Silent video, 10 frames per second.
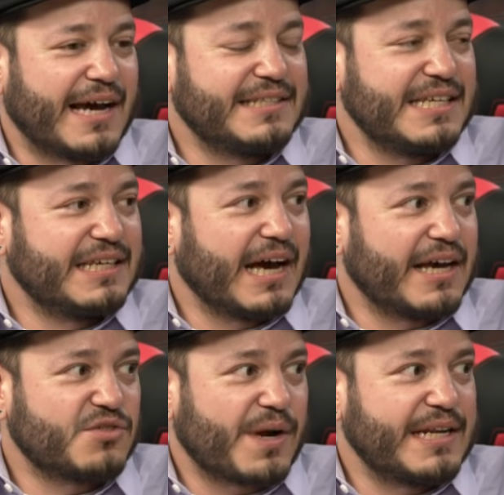IT
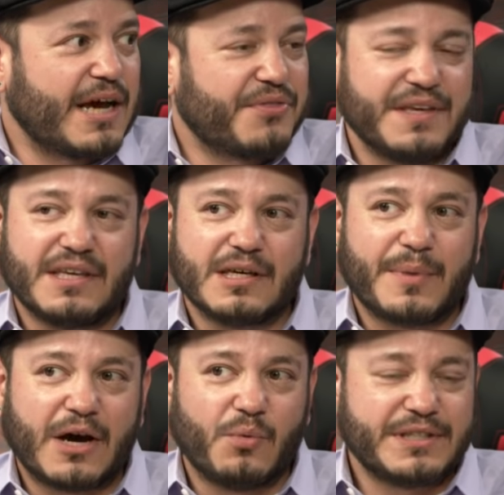guys right now thinking
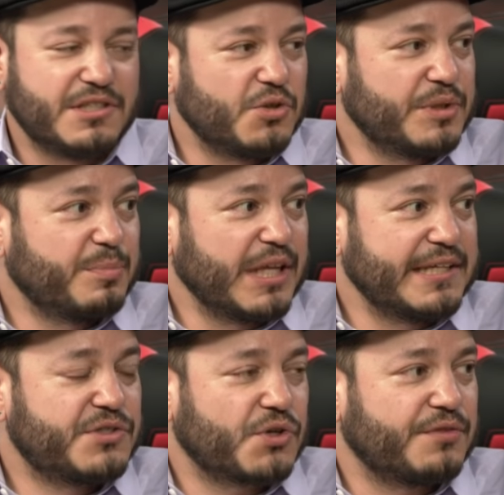about what to do with
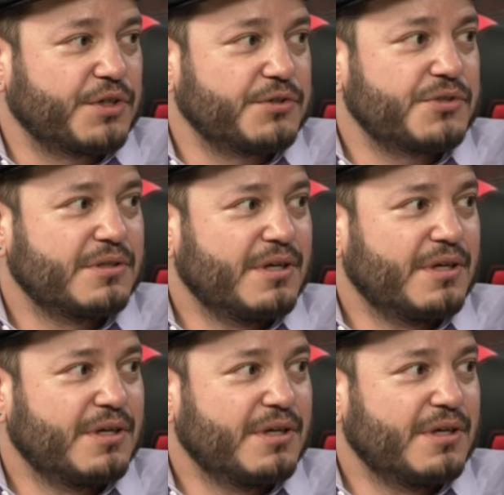blade servers